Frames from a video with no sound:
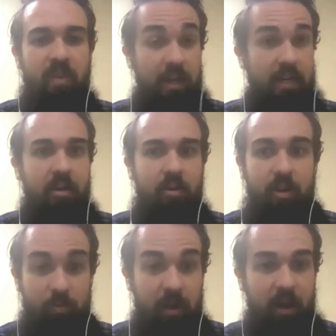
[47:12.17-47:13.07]
and he
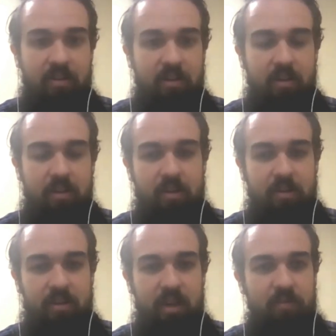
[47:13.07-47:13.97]
already has an, a
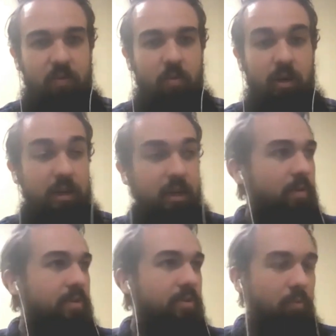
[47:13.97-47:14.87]
successful one and he
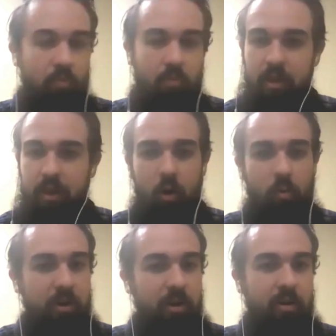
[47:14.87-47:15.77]
was really
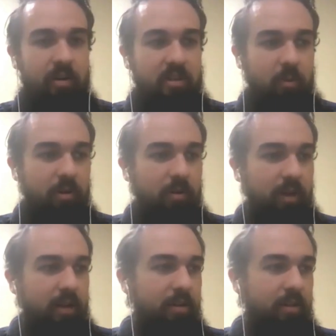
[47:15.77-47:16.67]
open and honest about
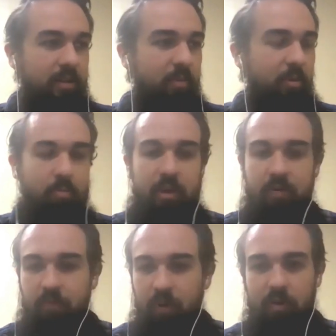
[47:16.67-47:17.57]
like some of the
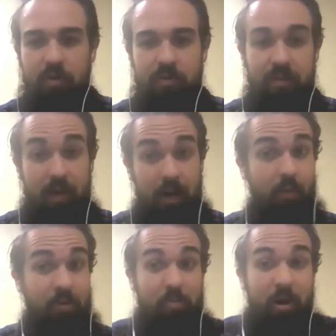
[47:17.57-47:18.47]
pitfalls that I
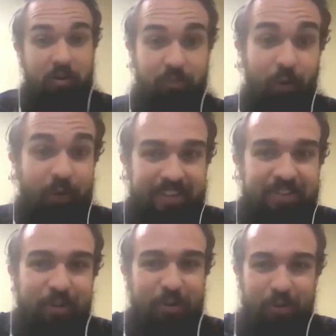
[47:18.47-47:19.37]
was about to fall
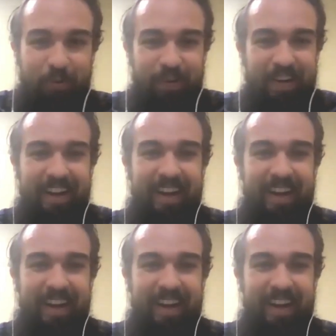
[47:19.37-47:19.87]
into